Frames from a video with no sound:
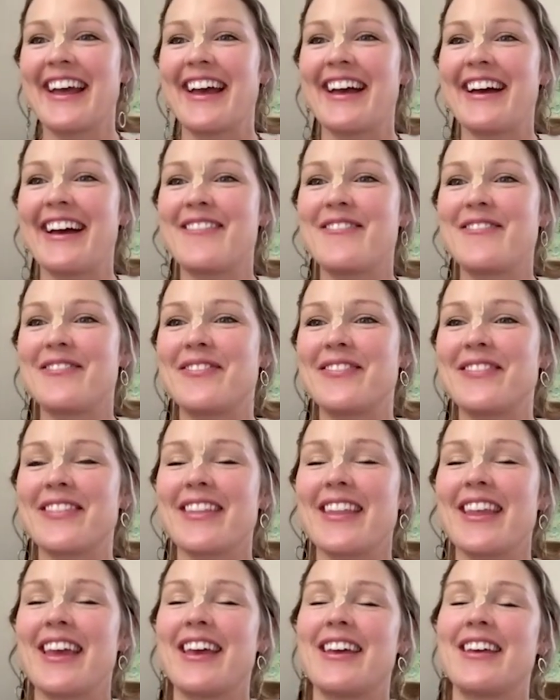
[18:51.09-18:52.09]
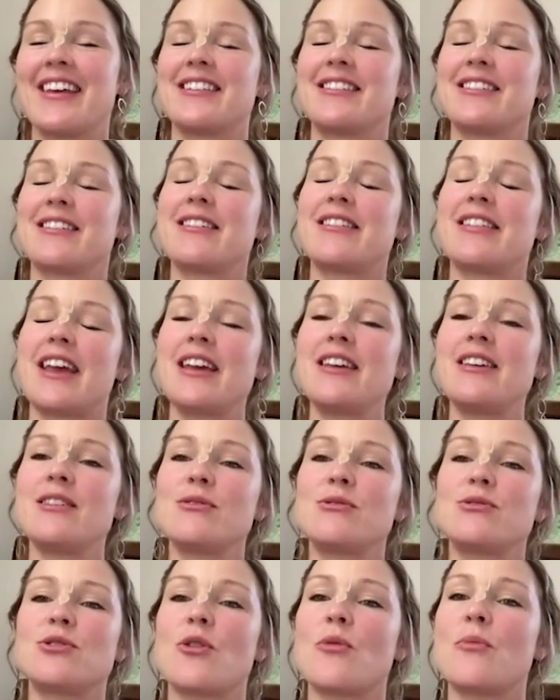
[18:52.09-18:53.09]
So thank you
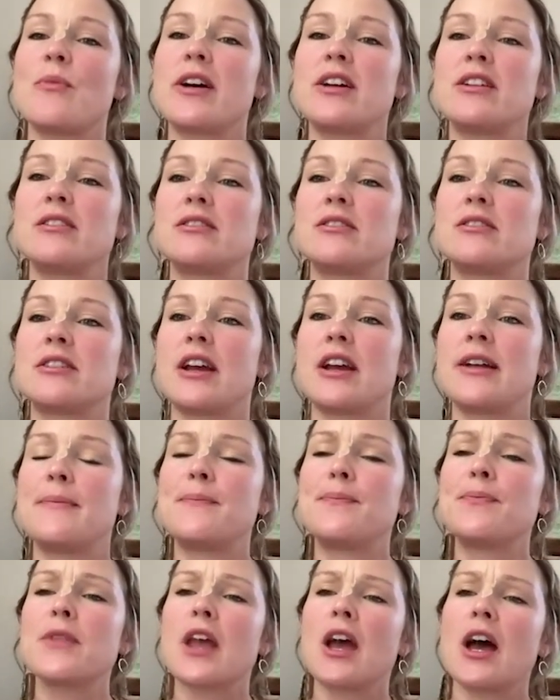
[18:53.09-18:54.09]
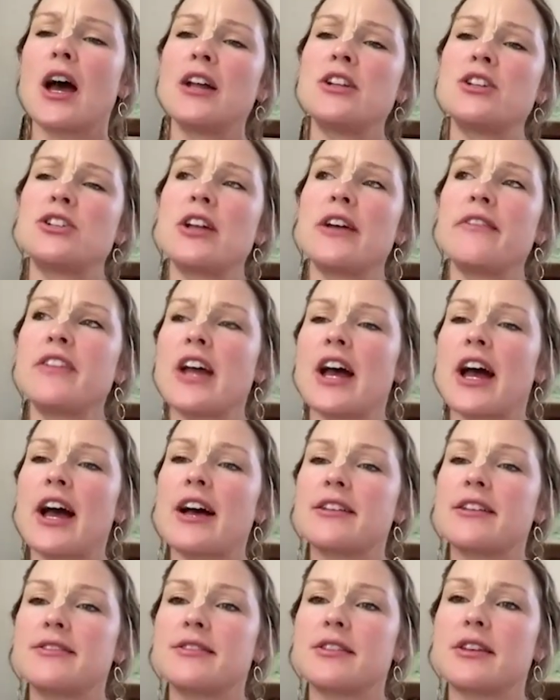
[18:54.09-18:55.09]
so much. And I just have to
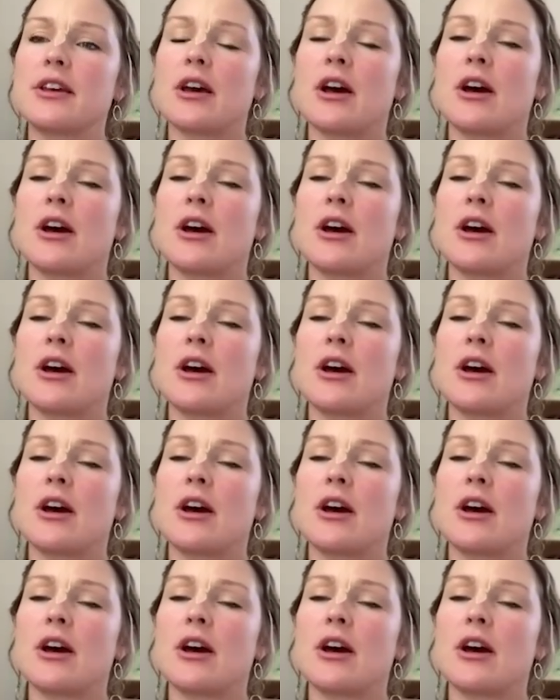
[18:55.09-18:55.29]
ask,